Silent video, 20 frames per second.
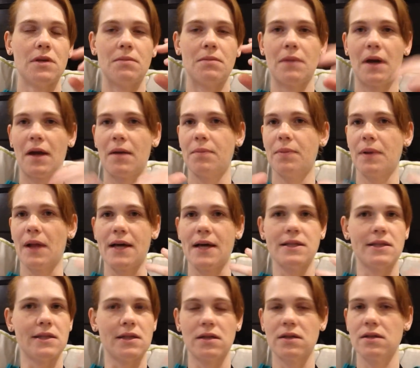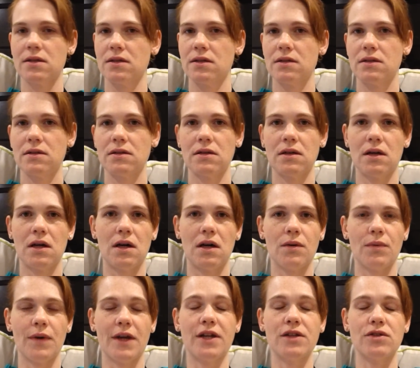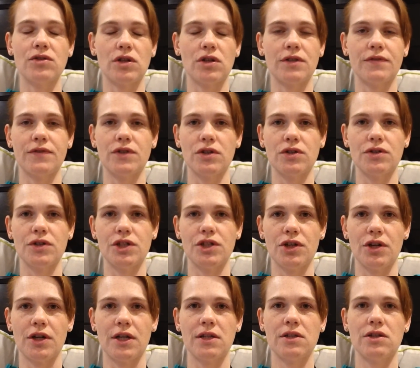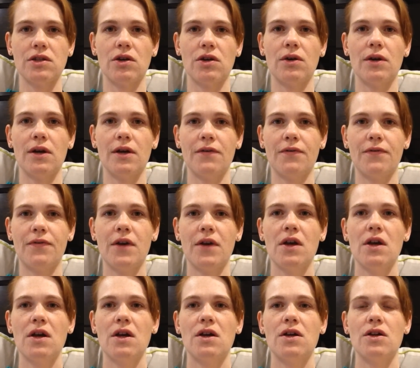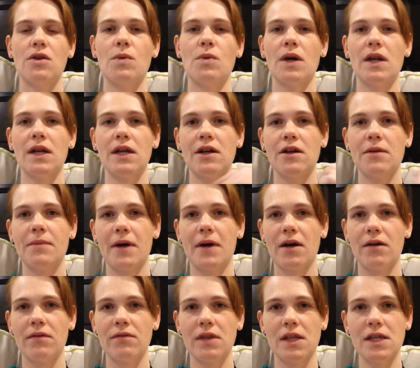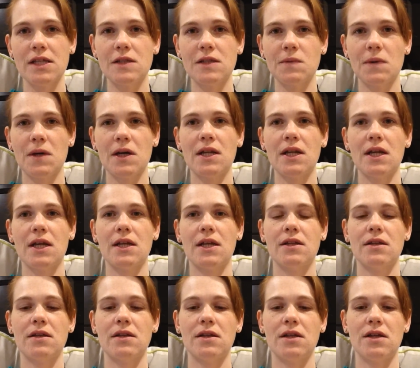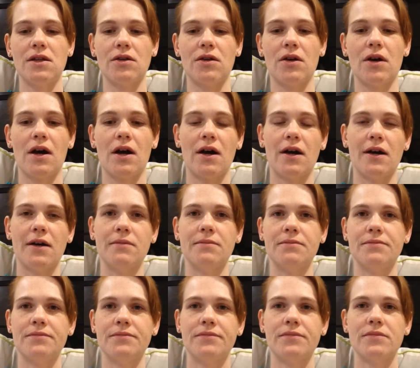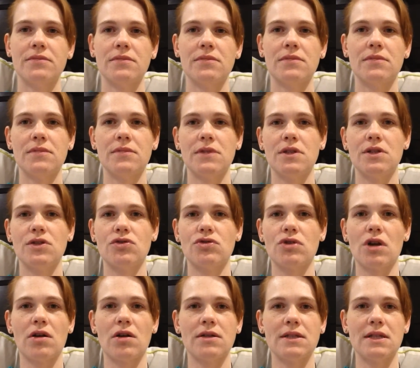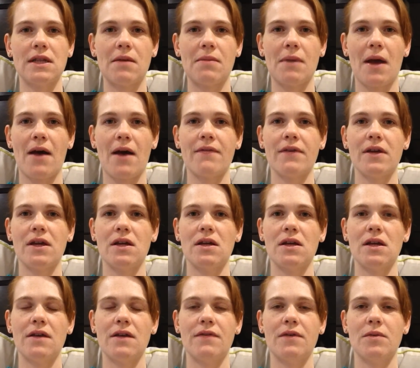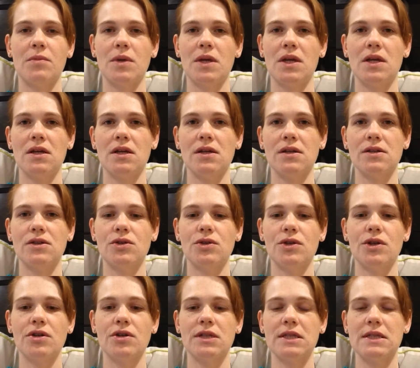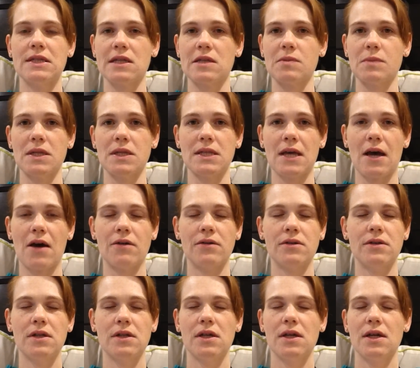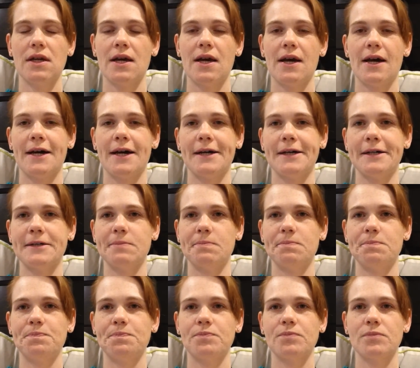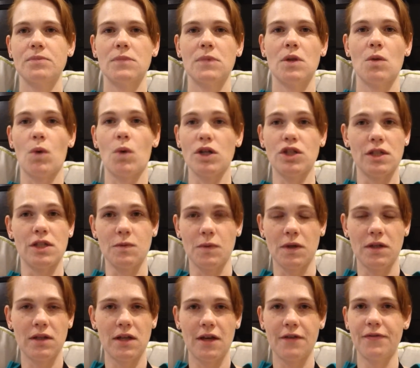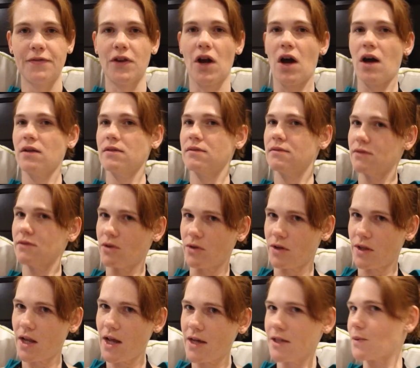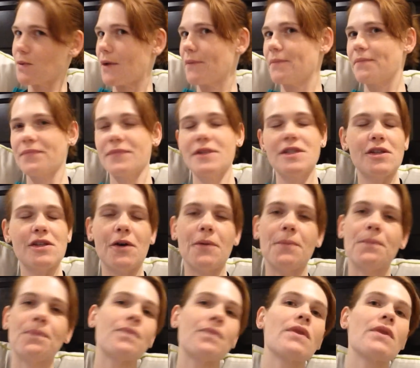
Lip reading: my plastics reconstructive surgery journey. So if you want to hear about this one and struggles that I'm having, even being 2 years and 6 months out, watch this one. If not, go to the next one. So